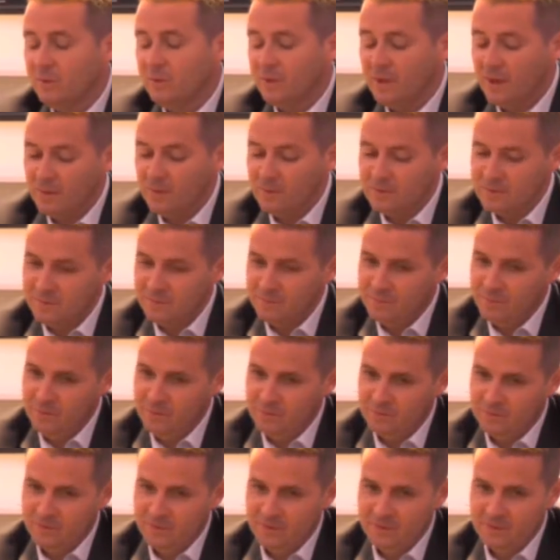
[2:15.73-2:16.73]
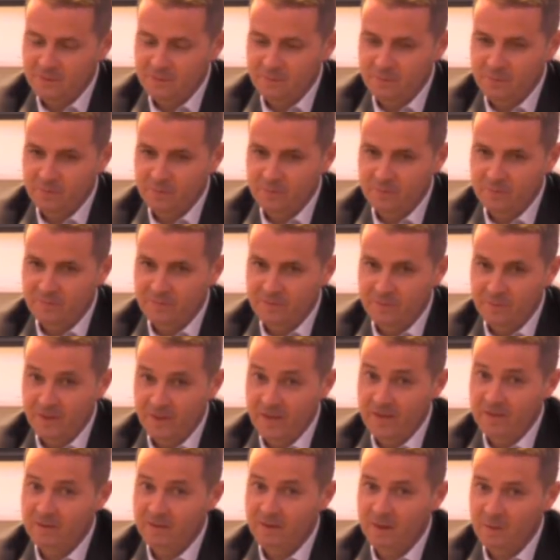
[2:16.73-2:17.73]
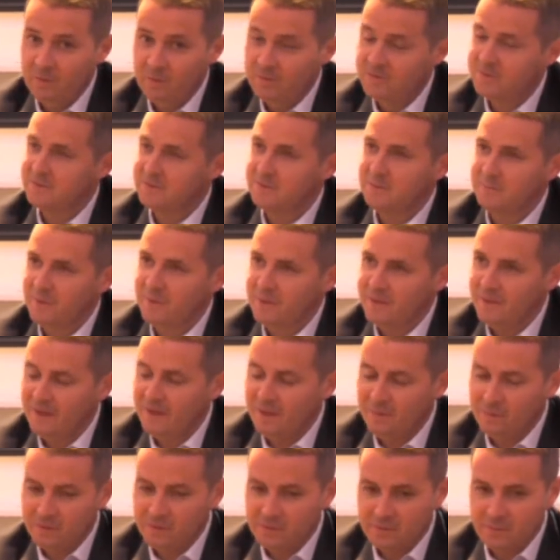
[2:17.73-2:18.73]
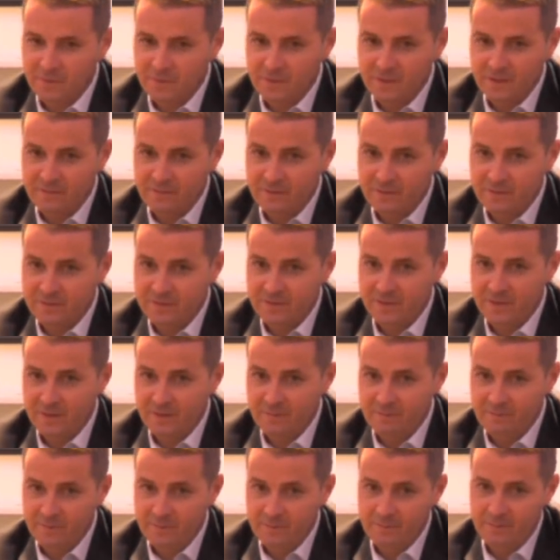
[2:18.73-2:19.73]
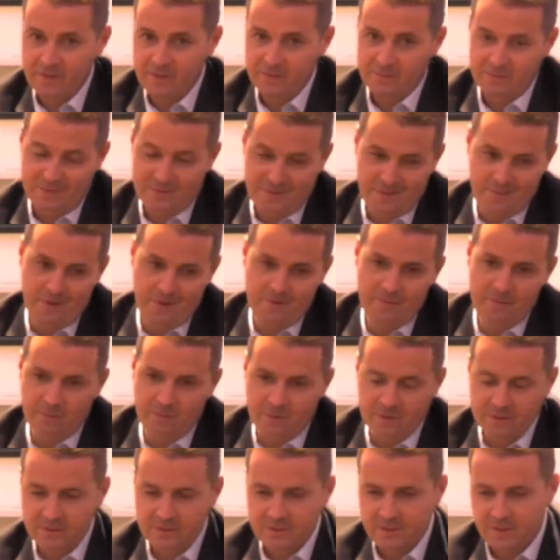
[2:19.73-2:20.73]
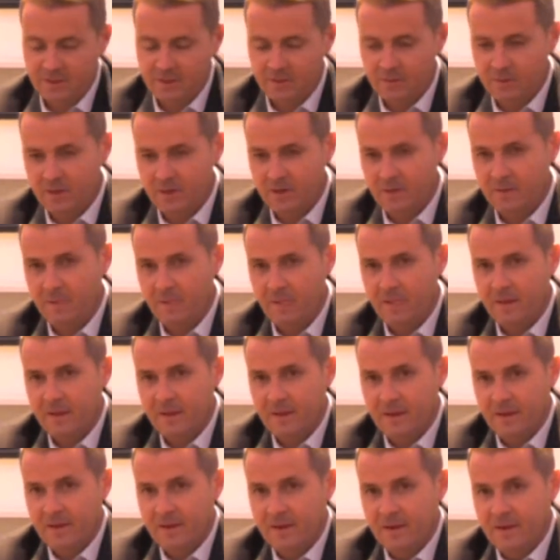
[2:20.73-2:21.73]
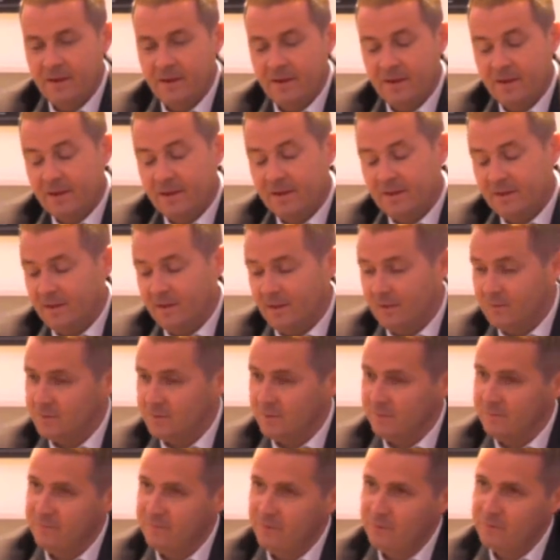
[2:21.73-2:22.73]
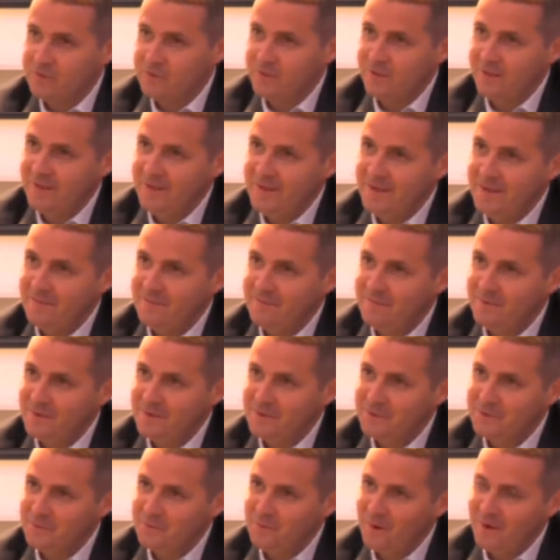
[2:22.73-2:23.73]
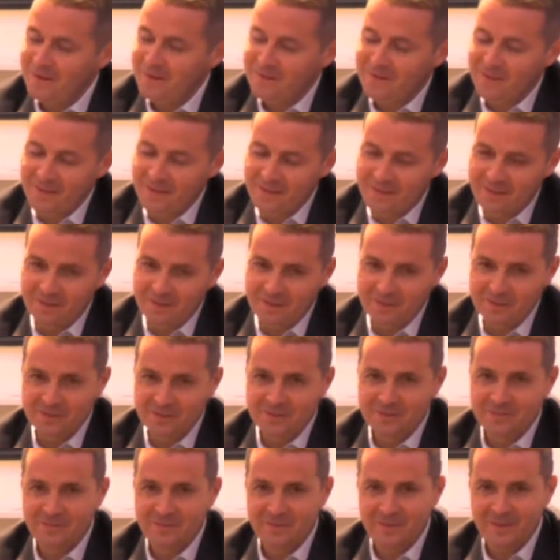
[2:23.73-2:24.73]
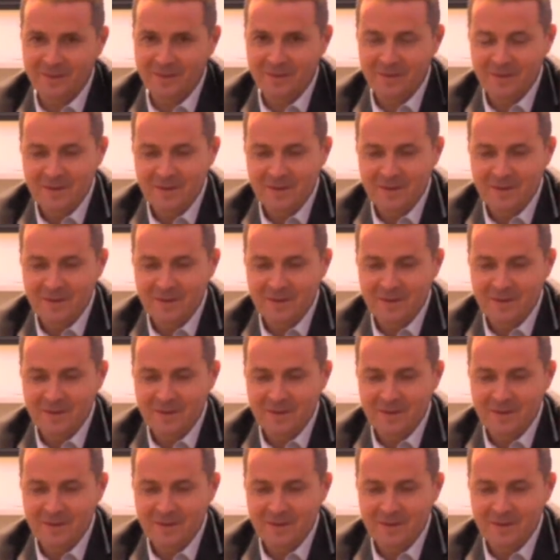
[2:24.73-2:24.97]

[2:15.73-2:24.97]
Well, no, it's important. It's important for me. I wanted to be there. I wanted to be there for the team, the management team, everyone. So it was unfortunate it finished the way it did, because for